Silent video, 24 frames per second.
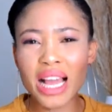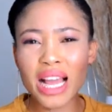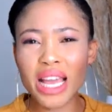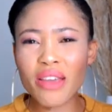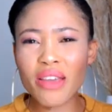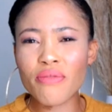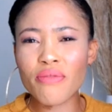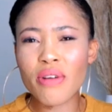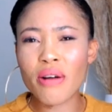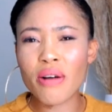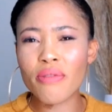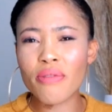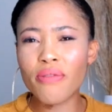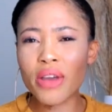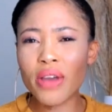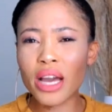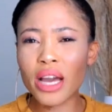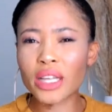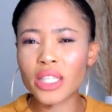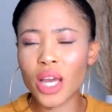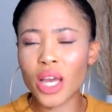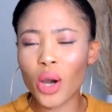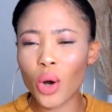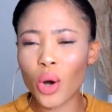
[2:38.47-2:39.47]
Like if I
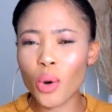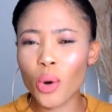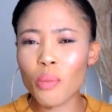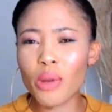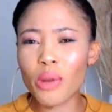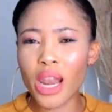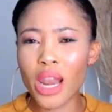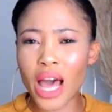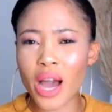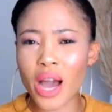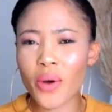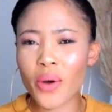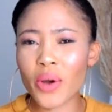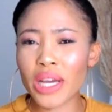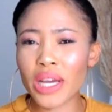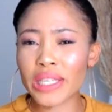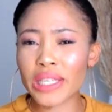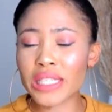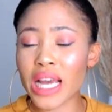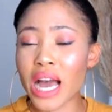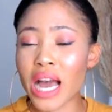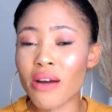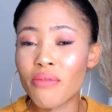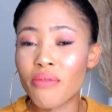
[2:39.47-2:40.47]
fail the home
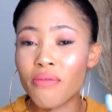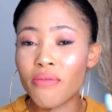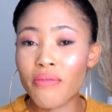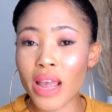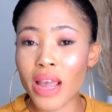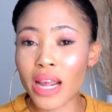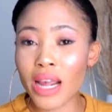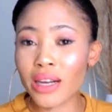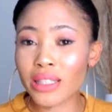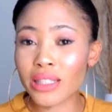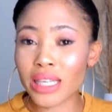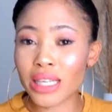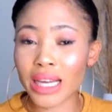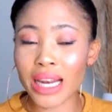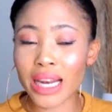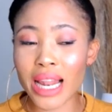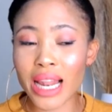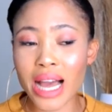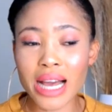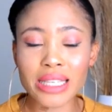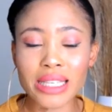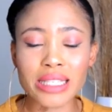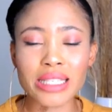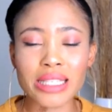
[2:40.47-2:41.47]
language, I fail the
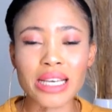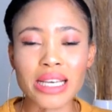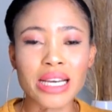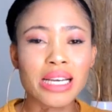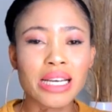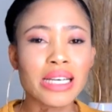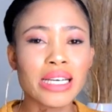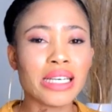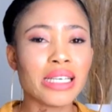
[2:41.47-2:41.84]
class.